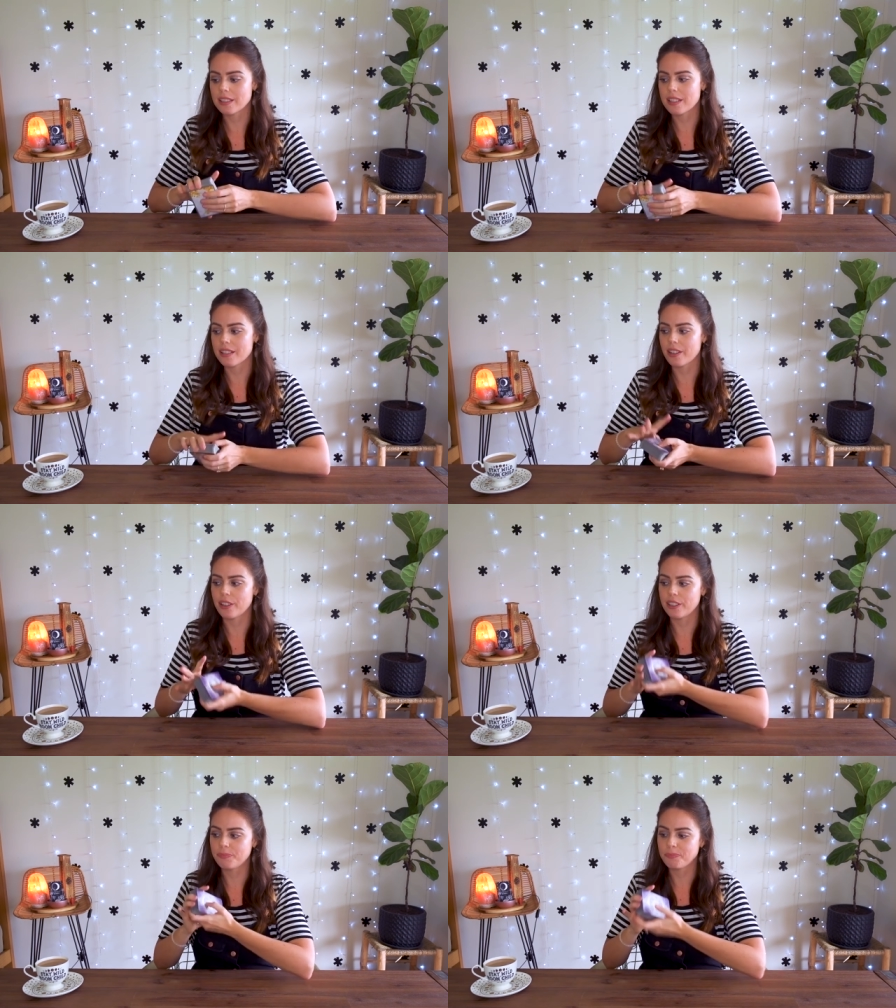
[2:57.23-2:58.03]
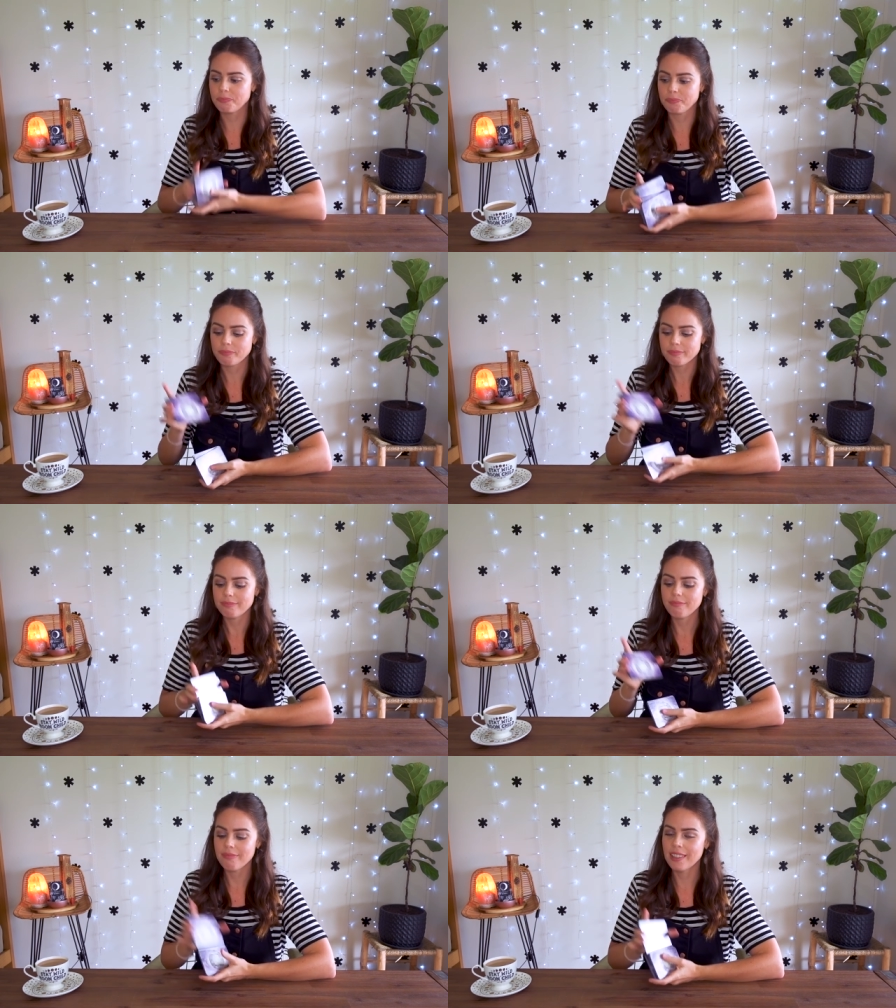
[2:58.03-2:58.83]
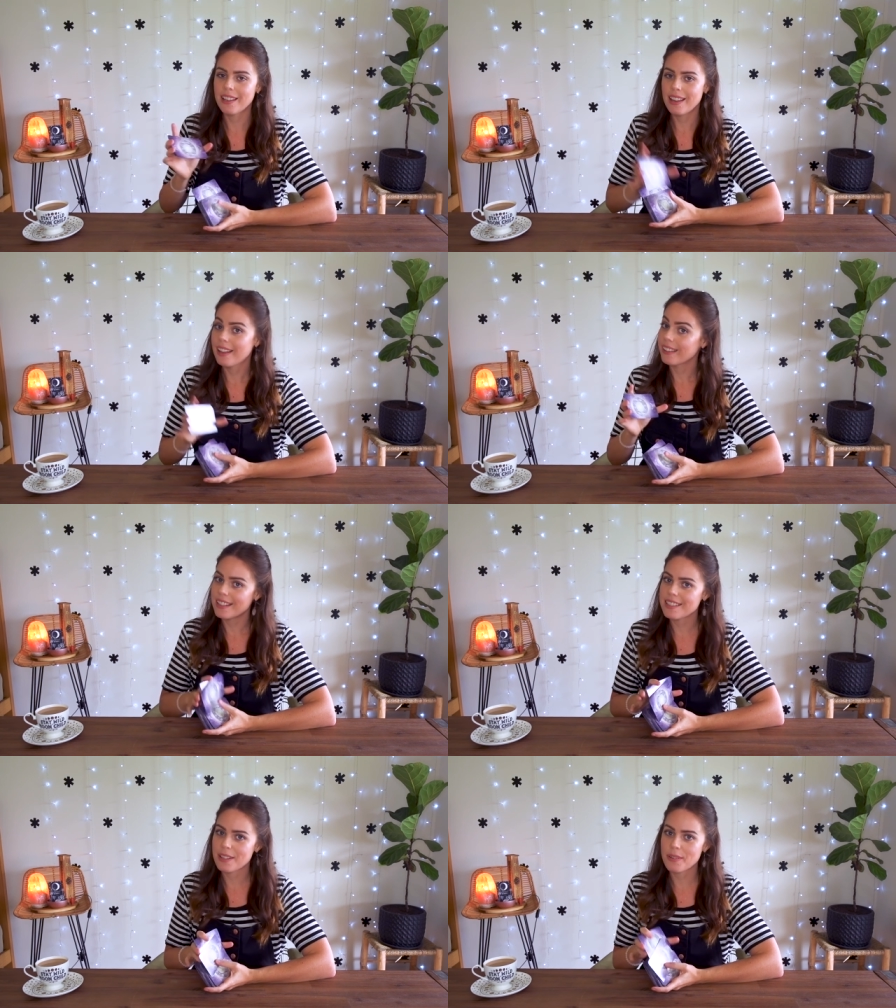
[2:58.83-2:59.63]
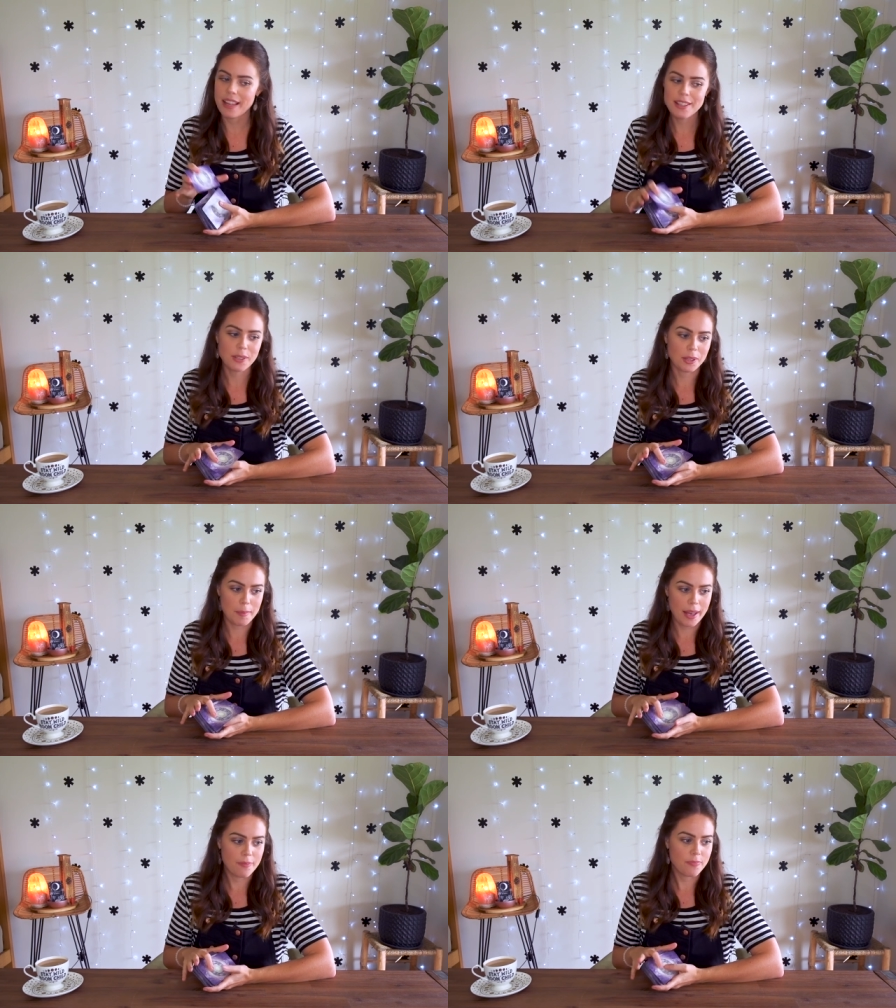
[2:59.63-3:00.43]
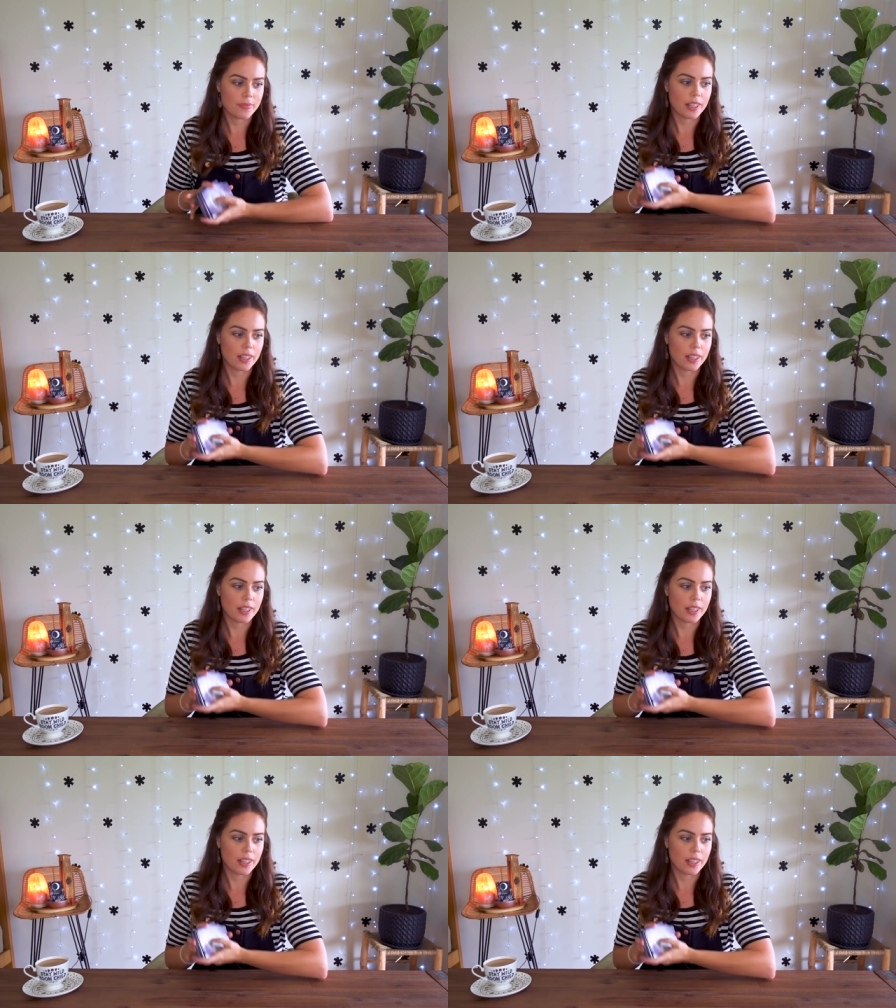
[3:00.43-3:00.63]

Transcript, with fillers: So let's see what that's all about.